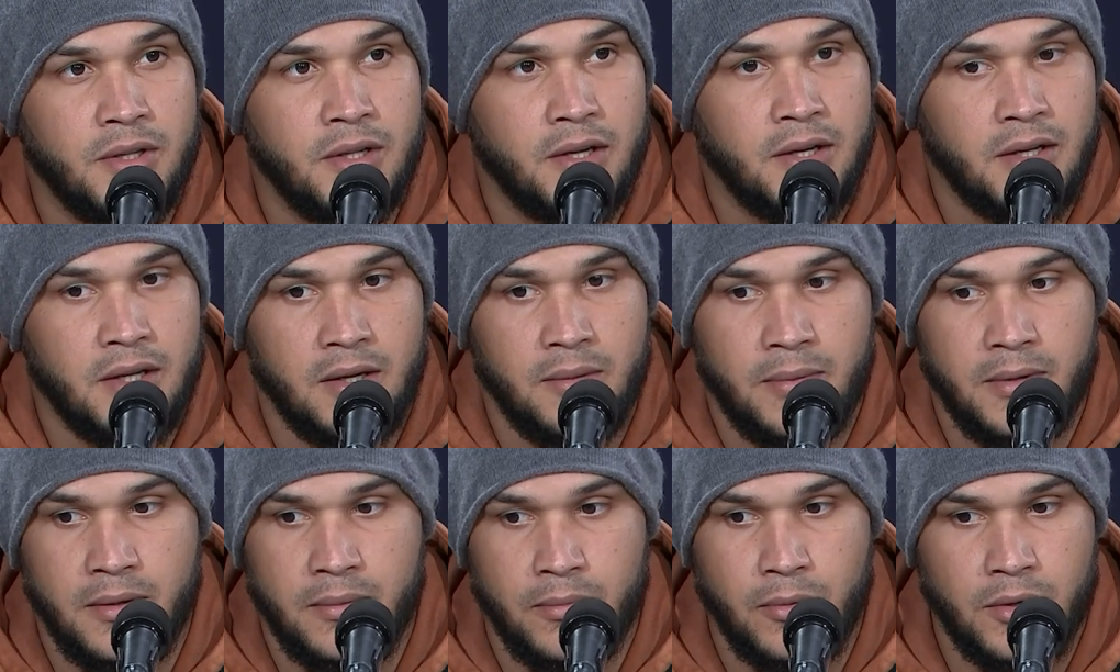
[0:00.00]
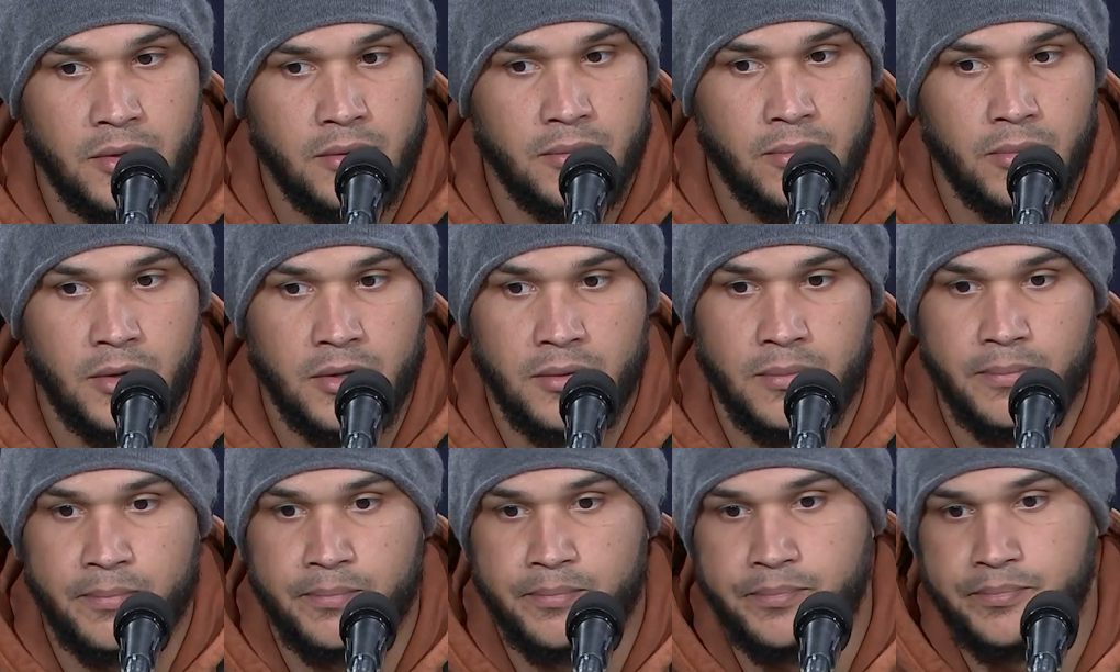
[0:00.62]
Like, even
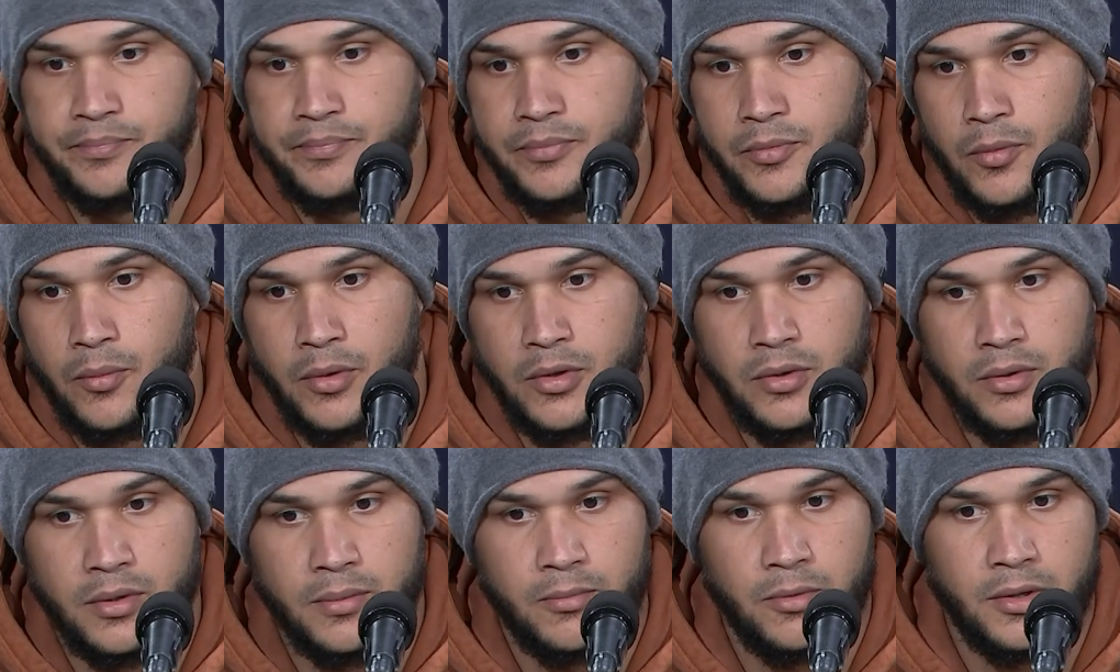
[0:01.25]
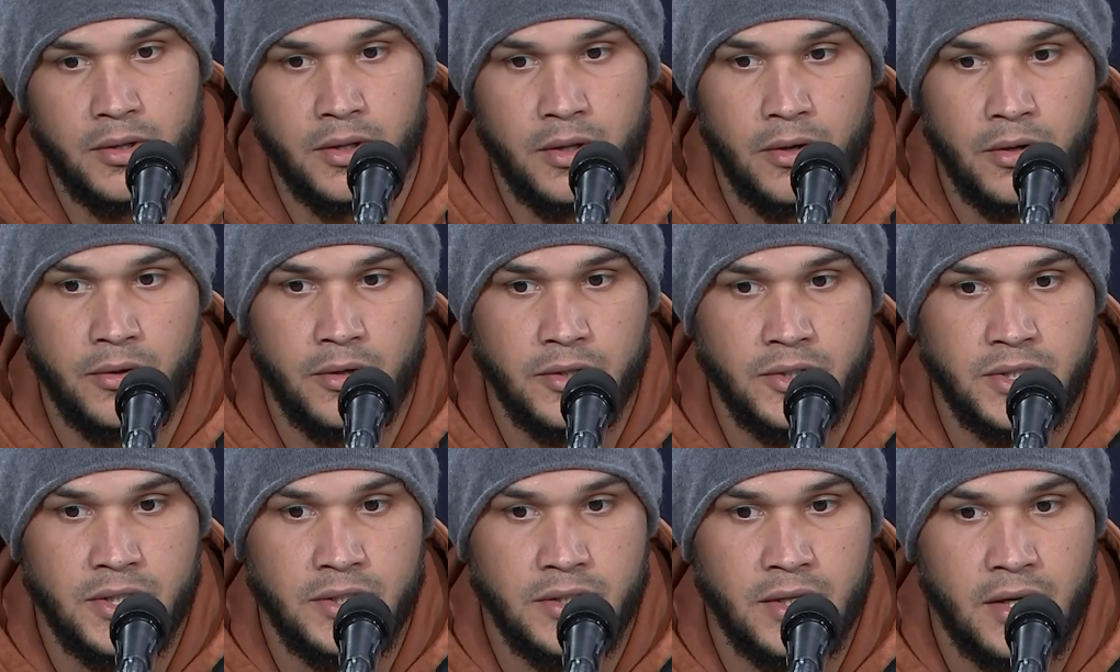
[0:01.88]
when the
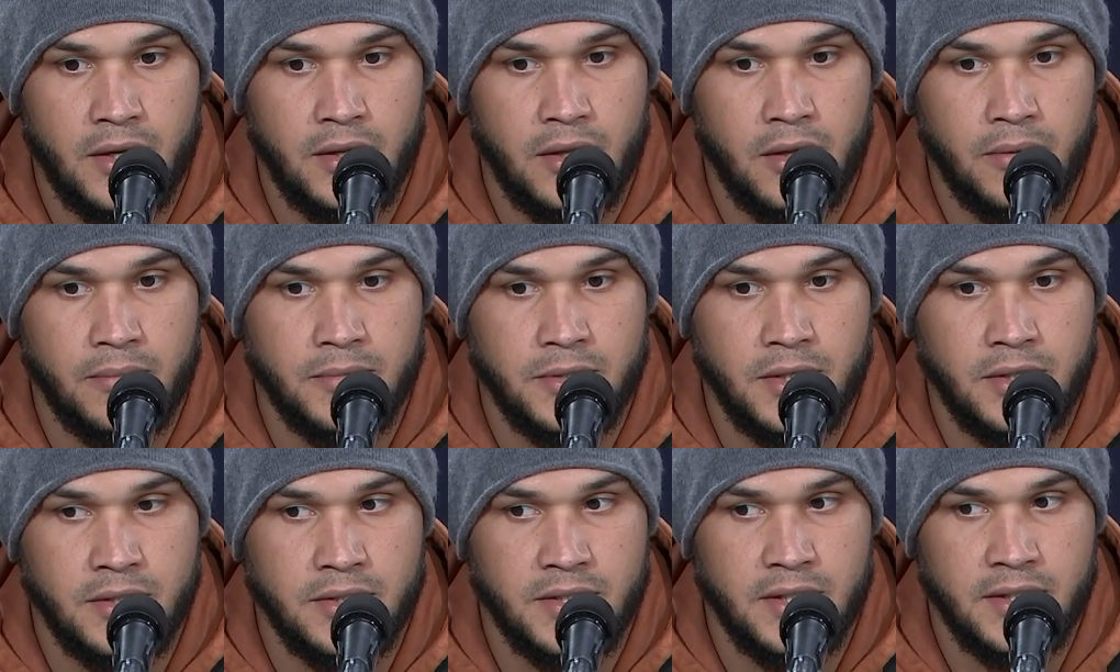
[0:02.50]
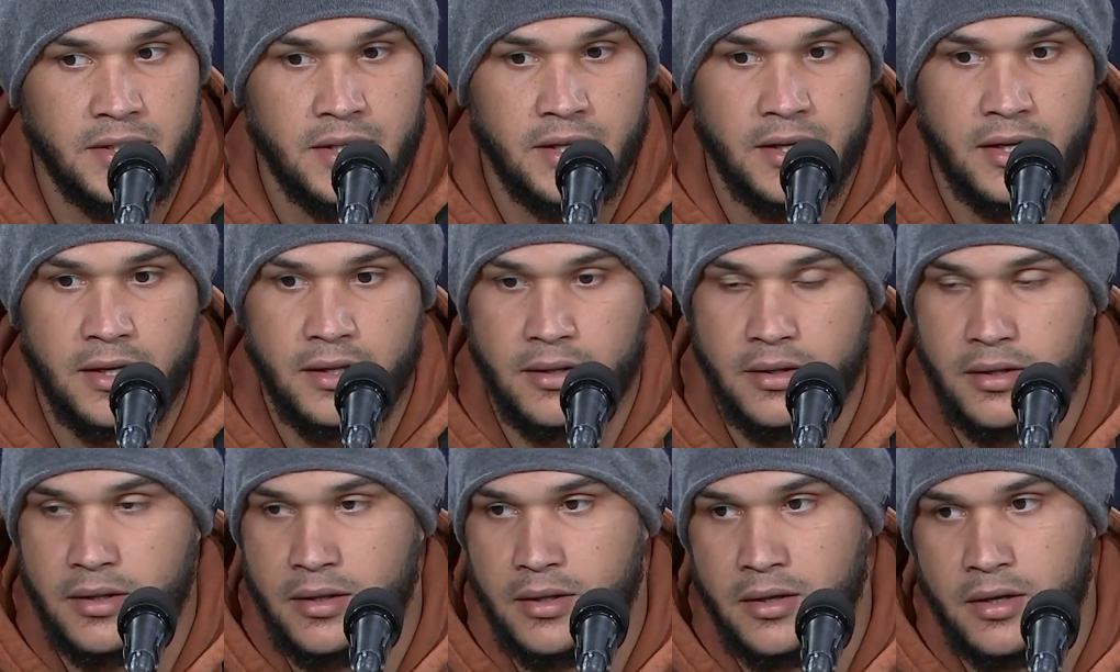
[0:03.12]
other team had long genius like that,
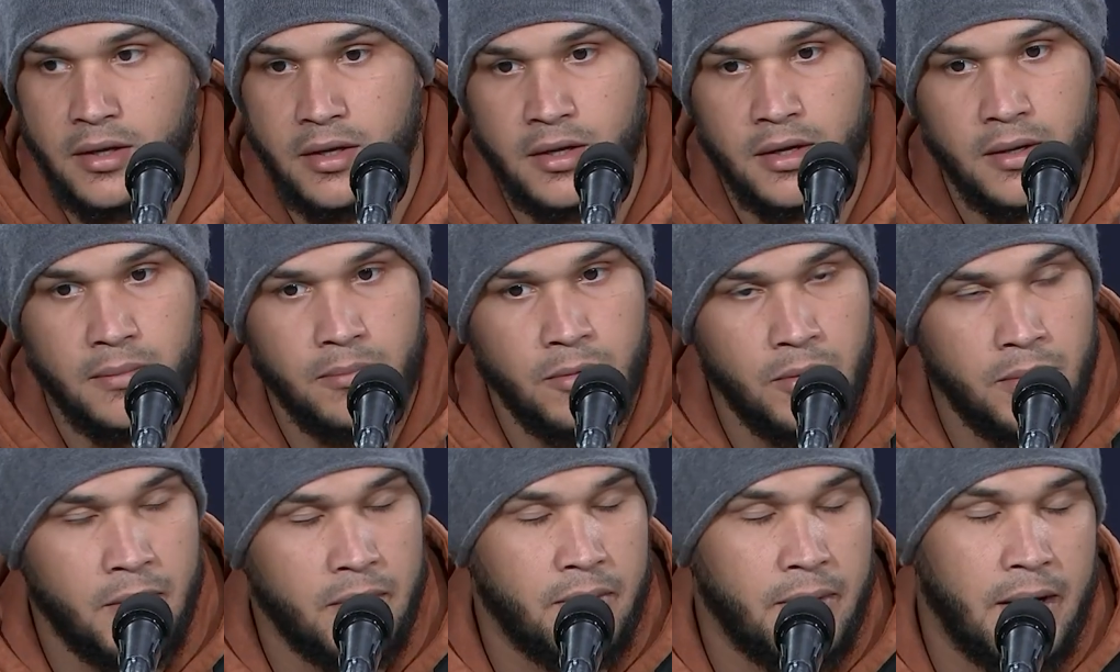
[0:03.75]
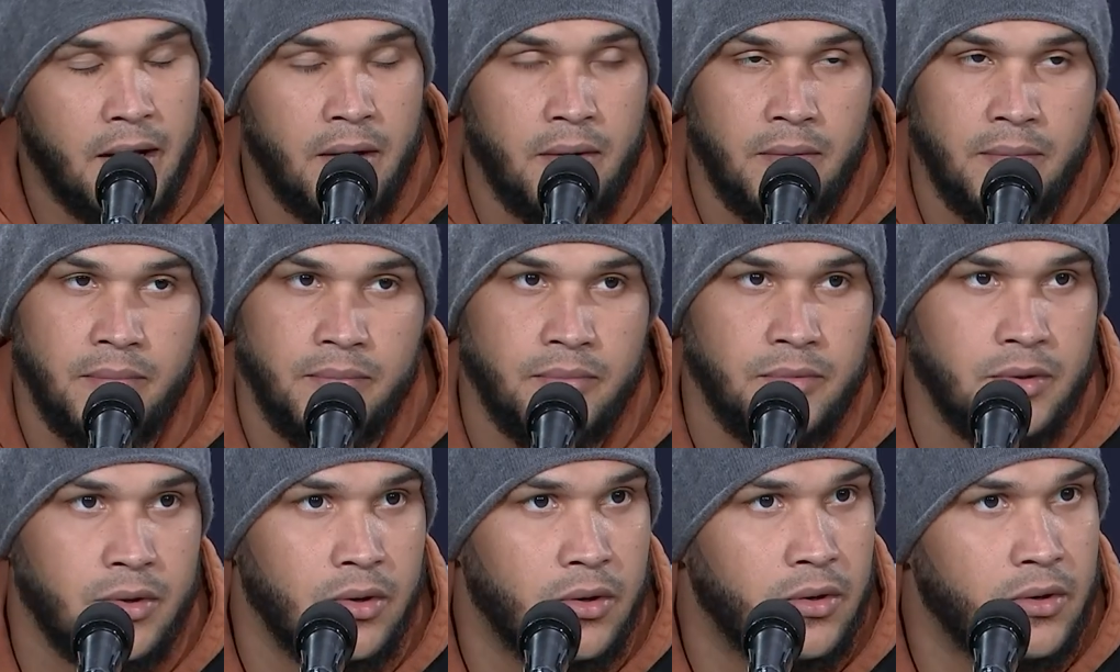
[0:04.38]
move
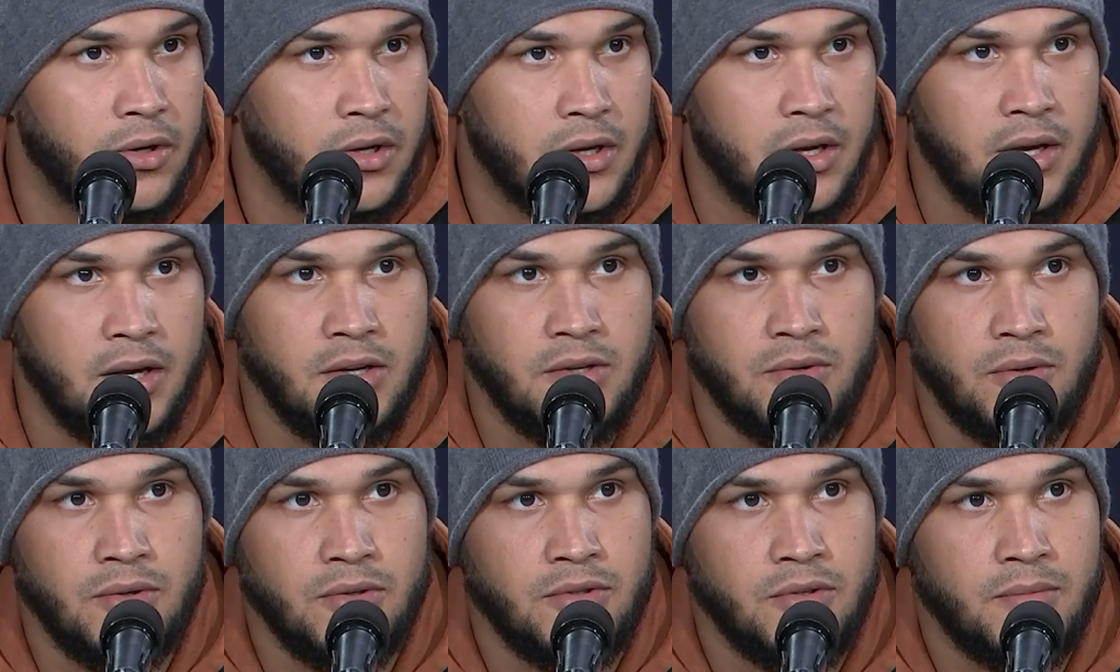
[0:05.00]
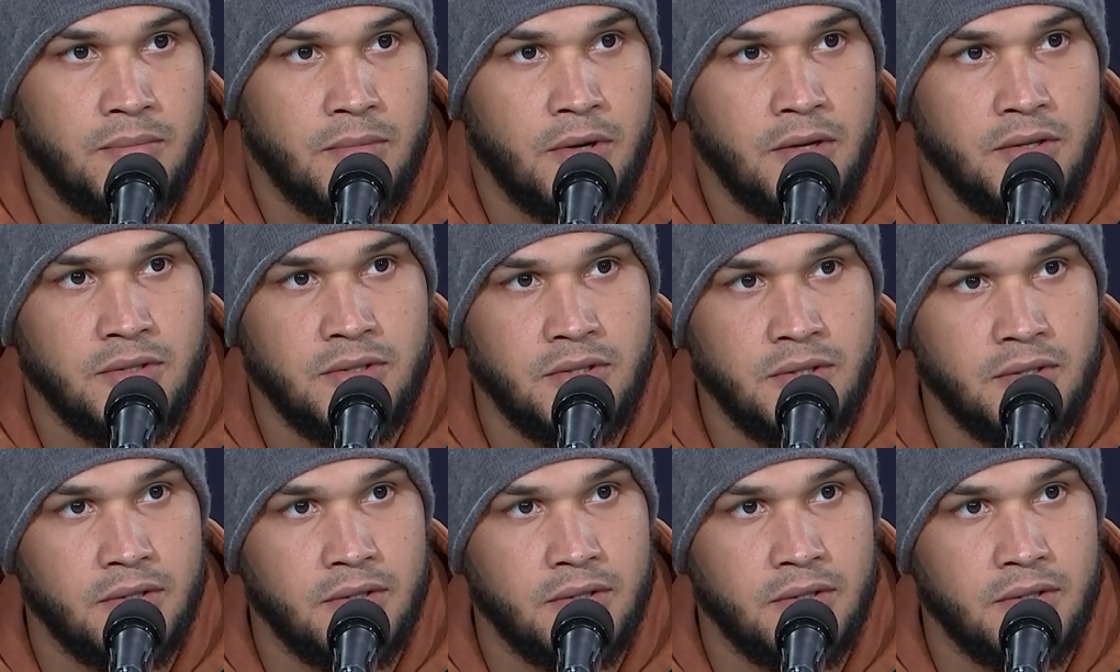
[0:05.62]
around, go on the cage, throw some balls.